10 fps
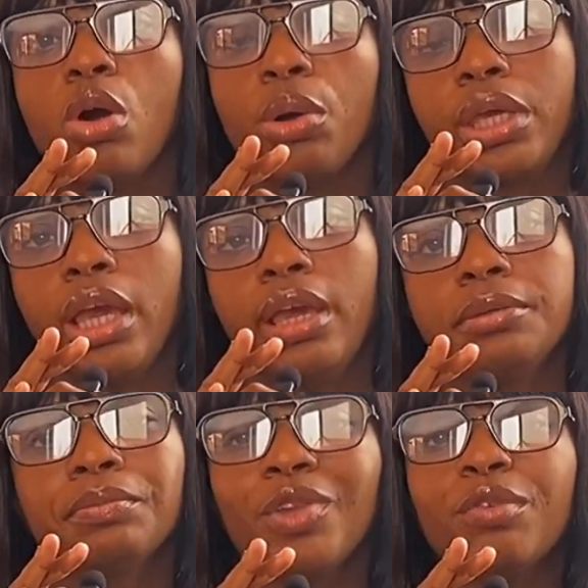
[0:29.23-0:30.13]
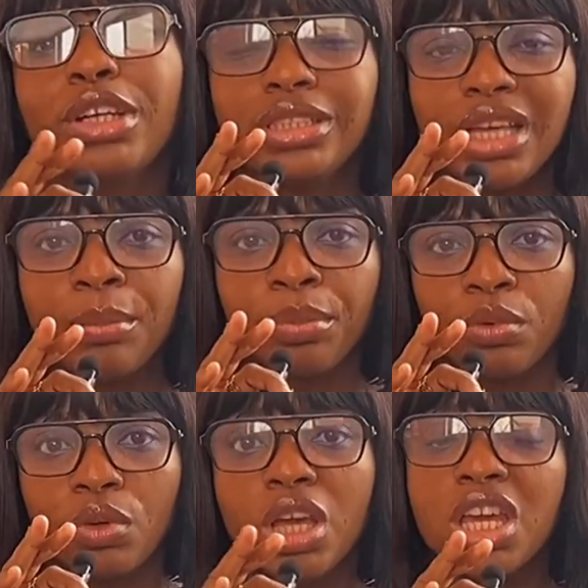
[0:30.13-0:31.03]
Okay, for
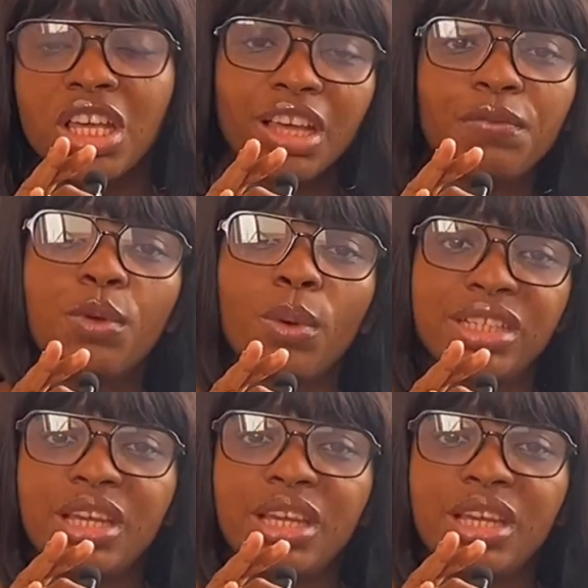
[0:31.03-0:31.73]
example, if you were